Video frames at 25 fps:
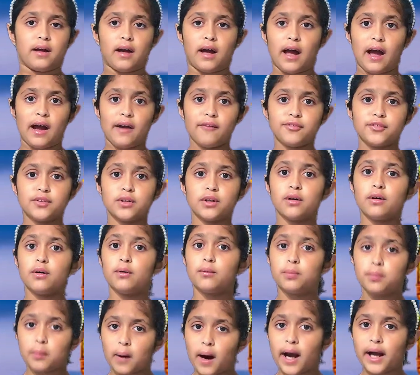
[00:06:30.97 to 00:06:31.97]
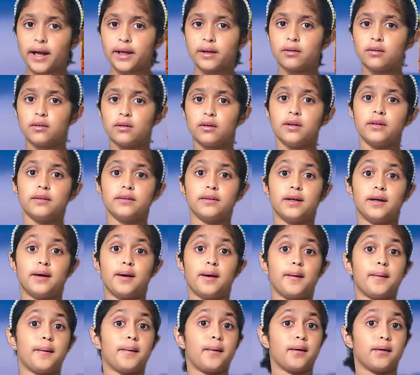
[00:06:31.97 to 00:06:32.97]
after a while,
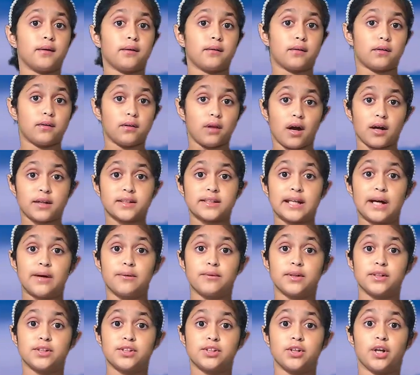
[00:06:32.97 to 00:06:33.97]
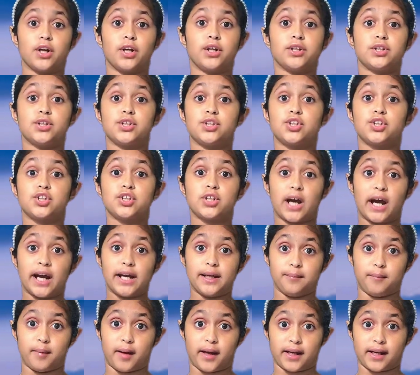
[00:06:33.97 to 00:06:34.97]
the clock tower starts
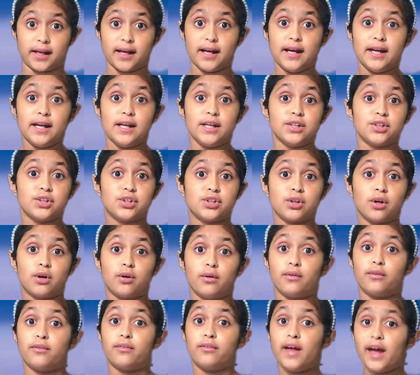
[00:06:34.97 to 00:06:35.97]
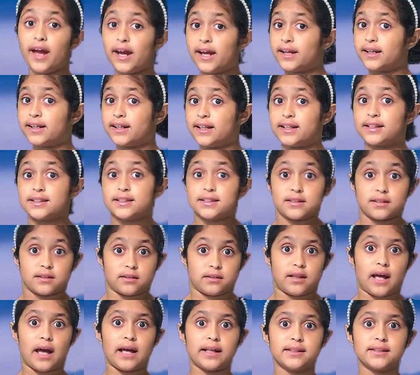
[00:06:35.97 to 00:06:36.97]
chiming. So then
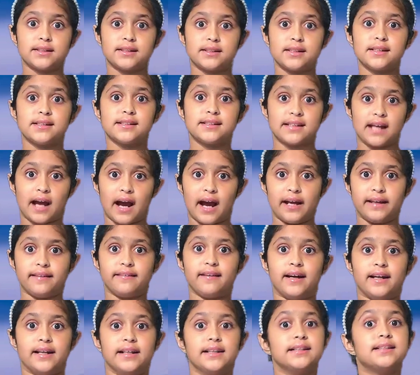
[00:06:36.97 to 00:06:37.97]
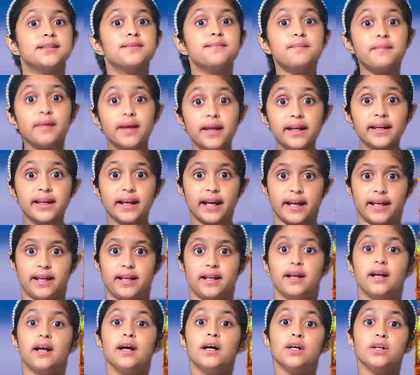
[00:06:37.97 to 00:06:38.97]
that's the sign that it's
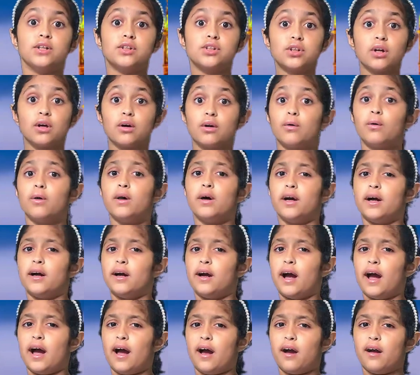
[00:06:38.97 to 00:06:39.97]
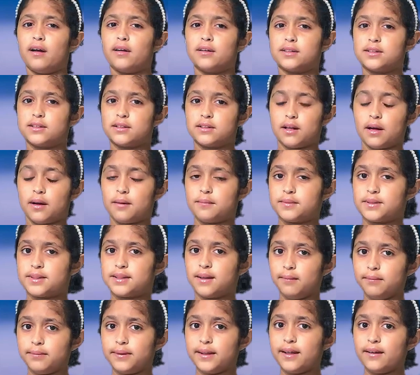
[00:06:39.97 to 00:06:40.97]
midnight. So
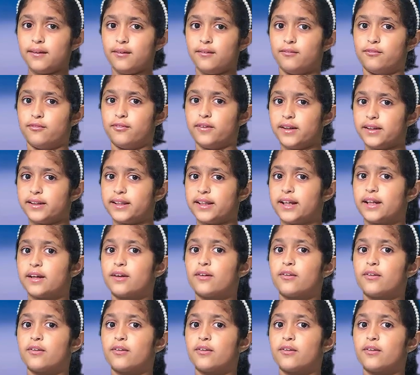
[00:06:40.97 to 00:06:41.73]
something really